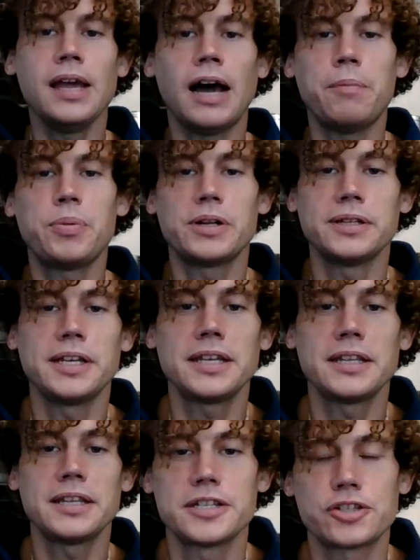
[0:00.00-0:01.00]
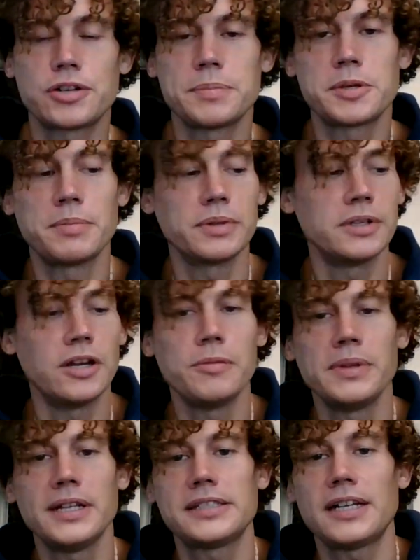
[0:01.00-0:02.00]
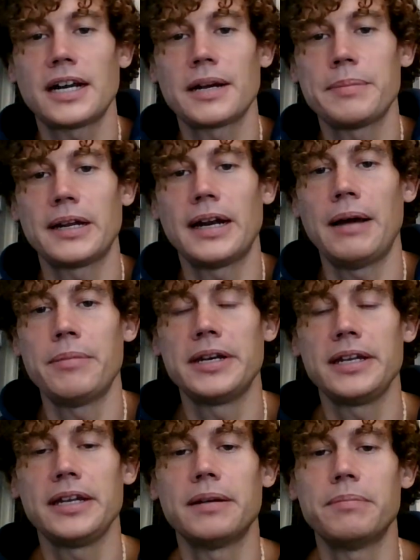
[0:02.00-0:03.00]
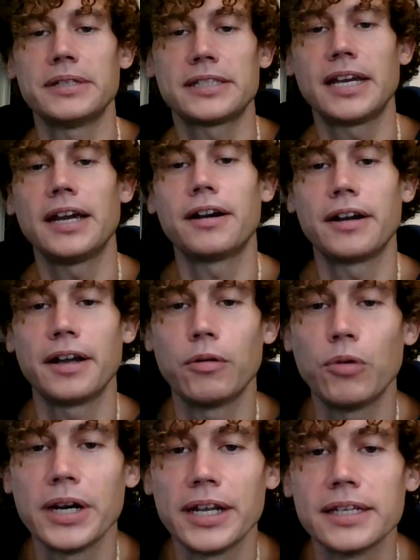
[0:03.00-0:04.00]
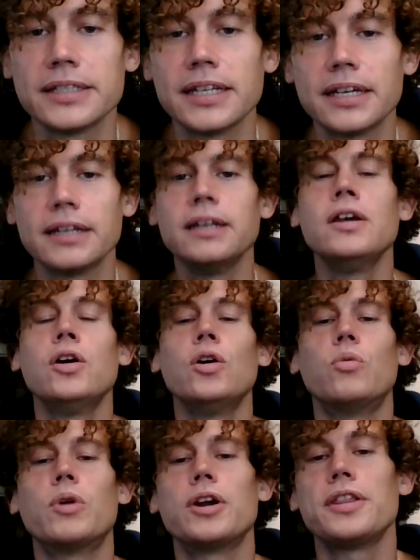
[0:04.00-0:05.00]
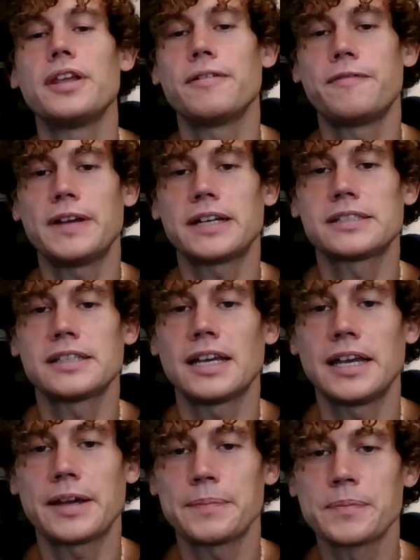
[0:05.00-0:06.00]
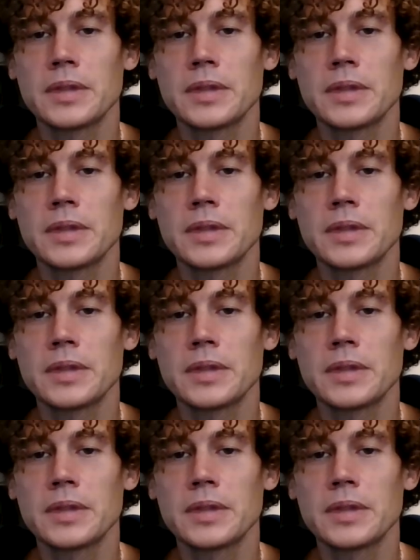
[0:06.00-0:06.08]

I'll put a link in the description below, but let's talk about Amanita muscaria. What is it? What are the effects like?